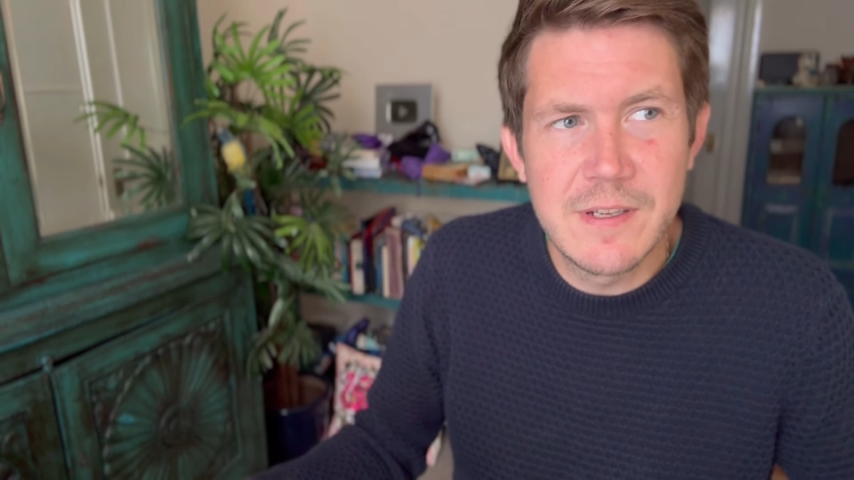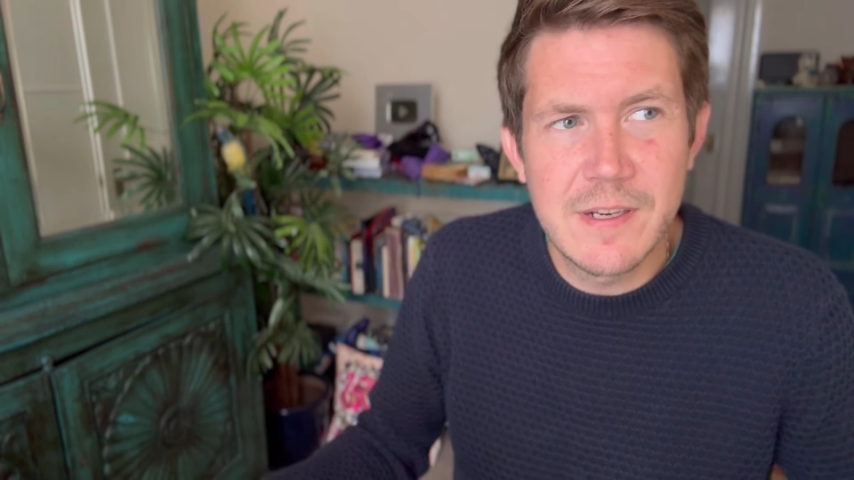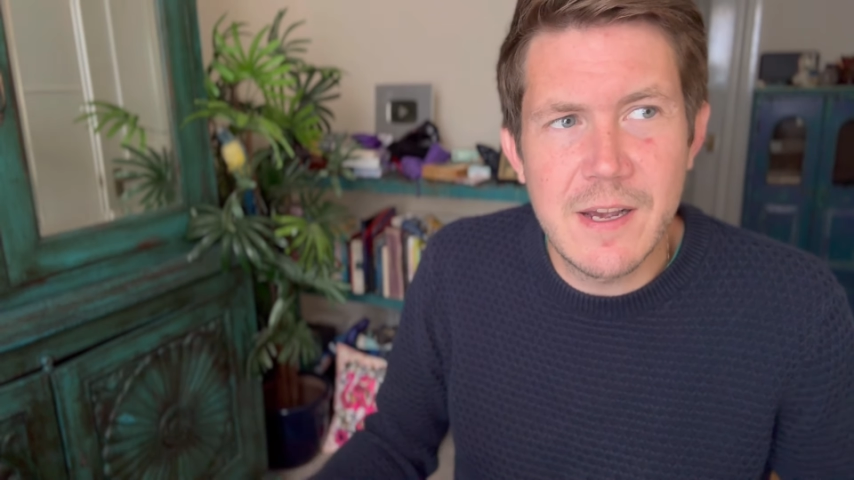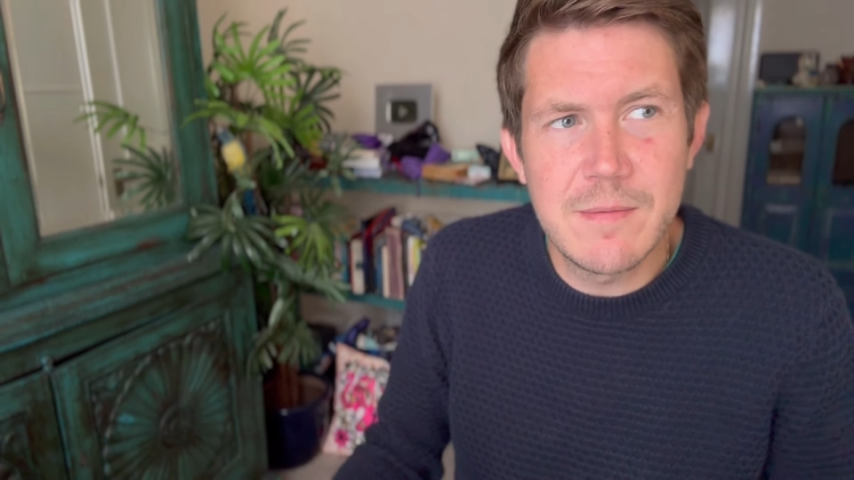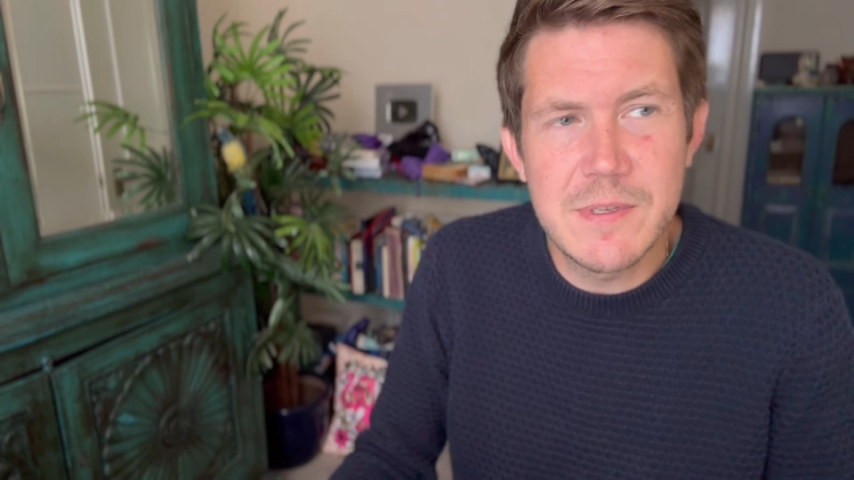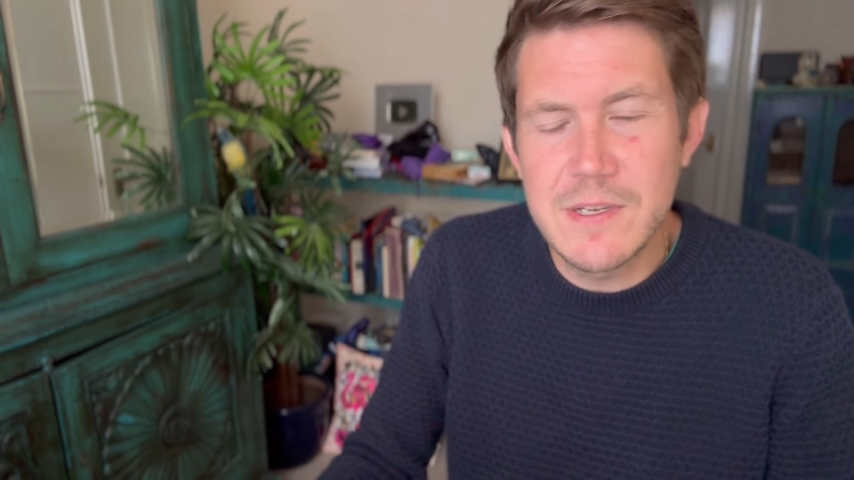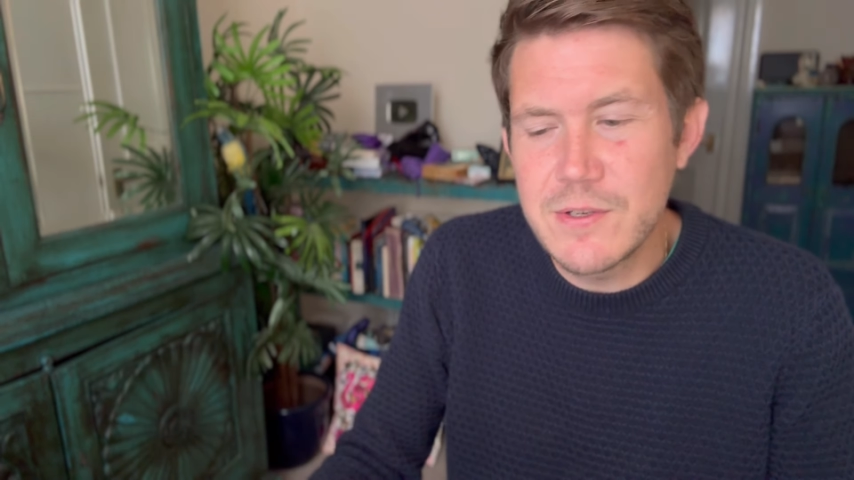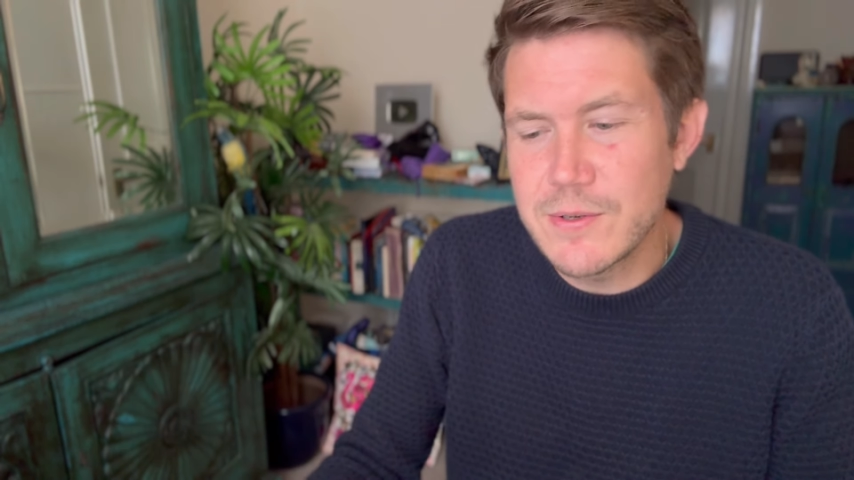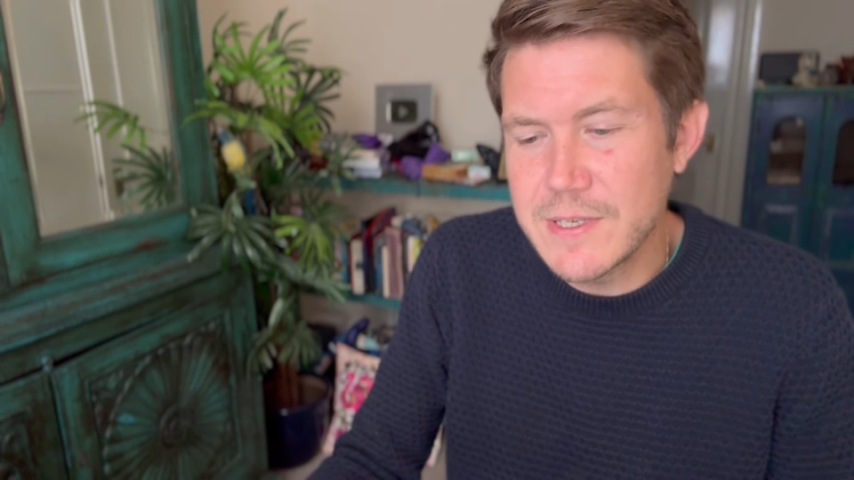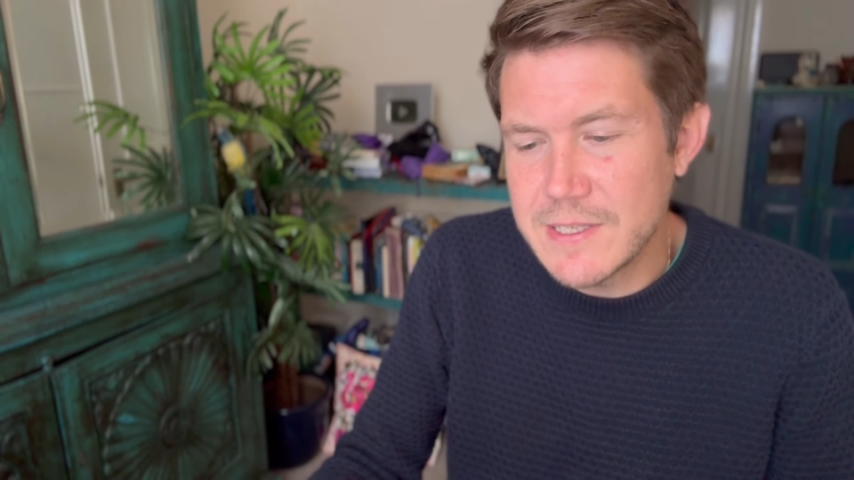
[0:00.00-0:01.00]
comes
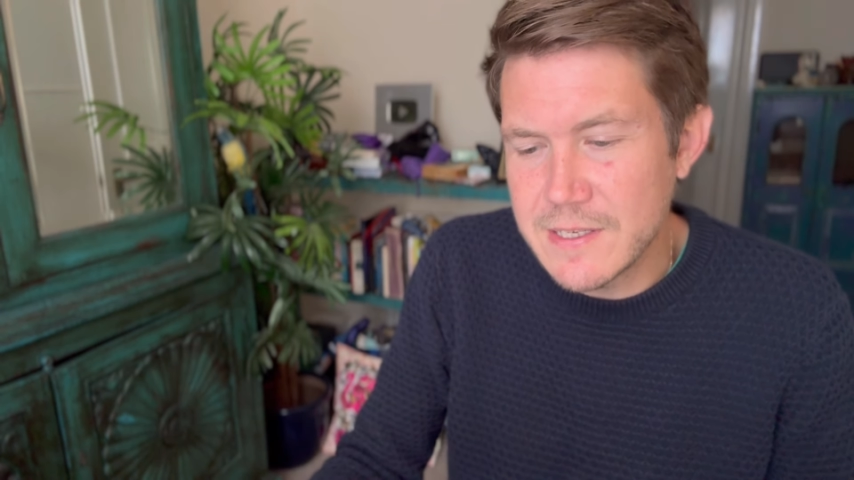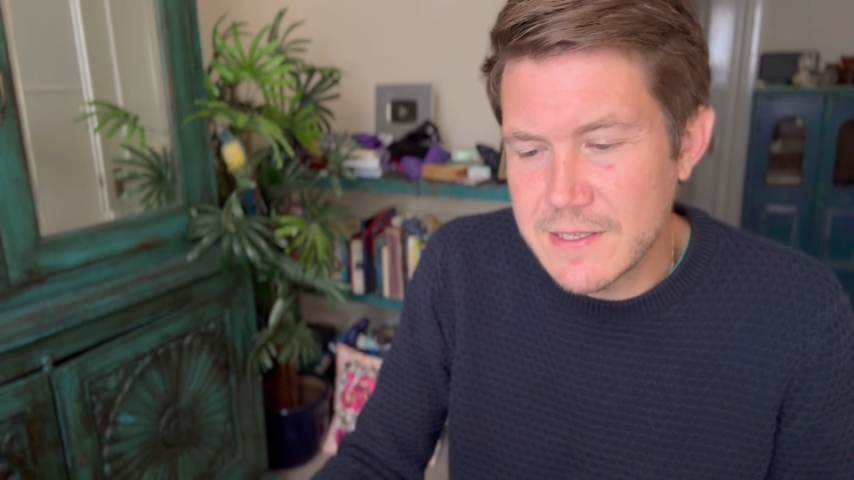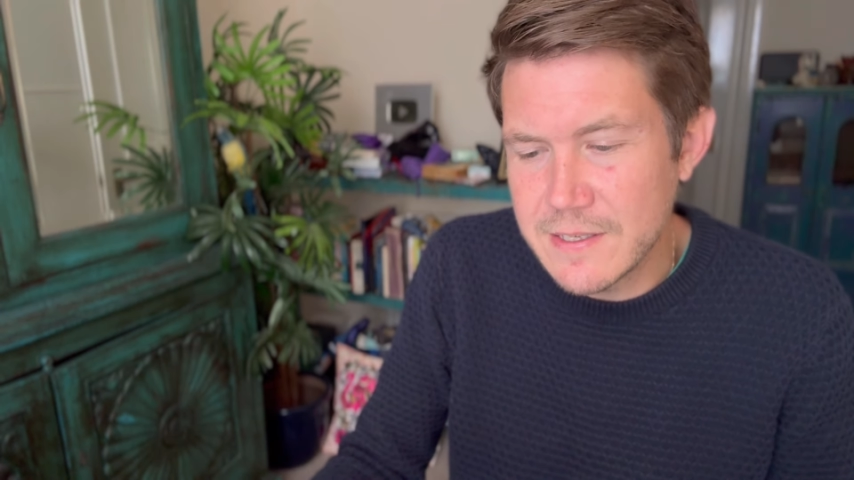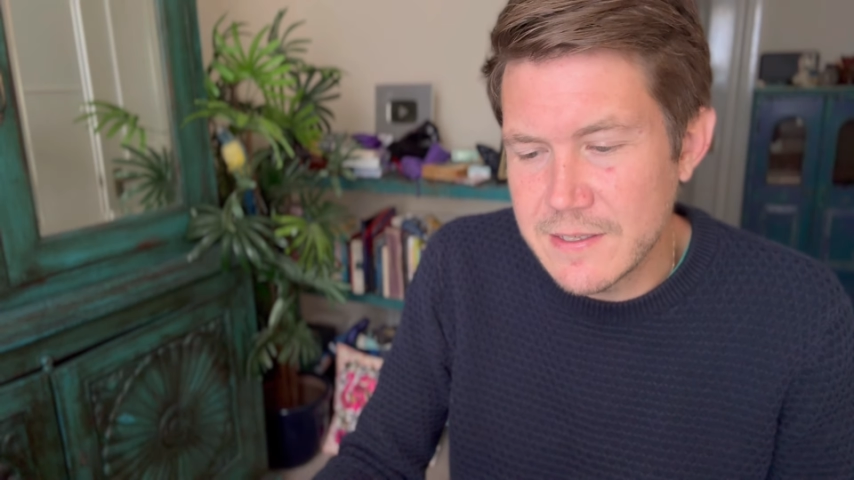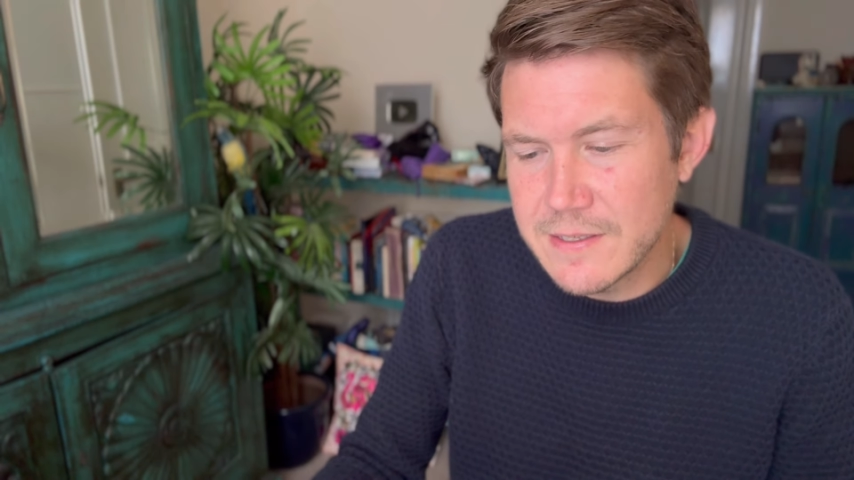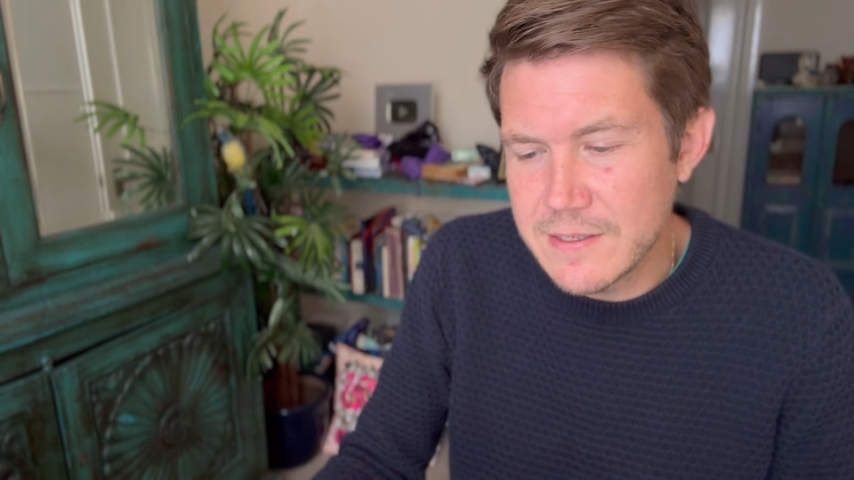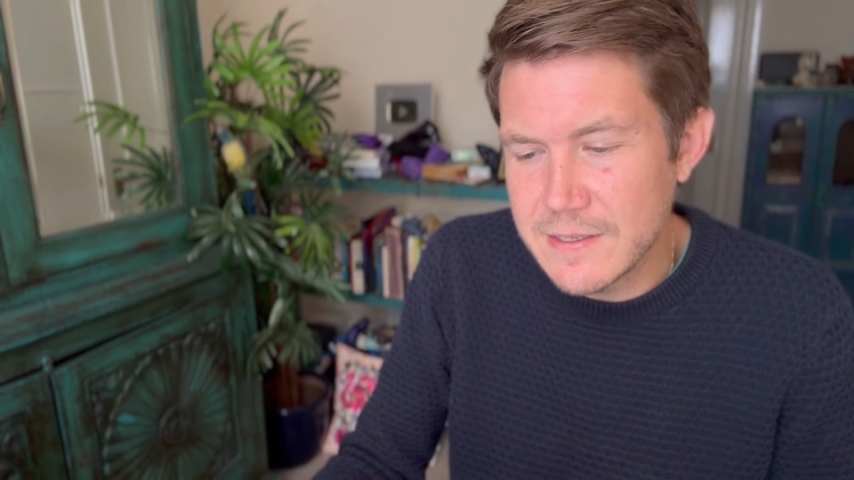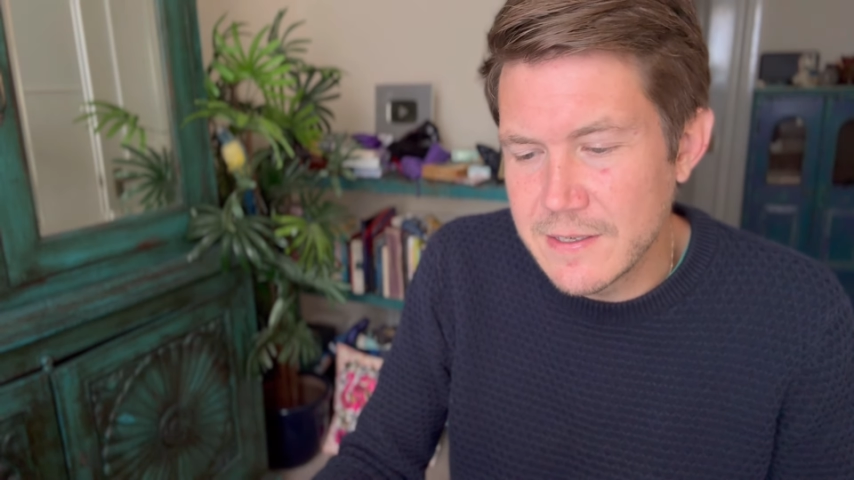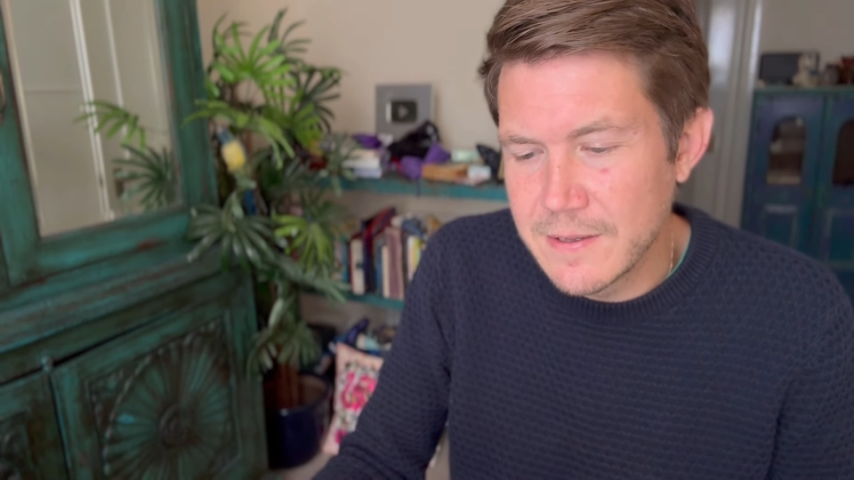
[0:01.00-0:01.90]
into existence,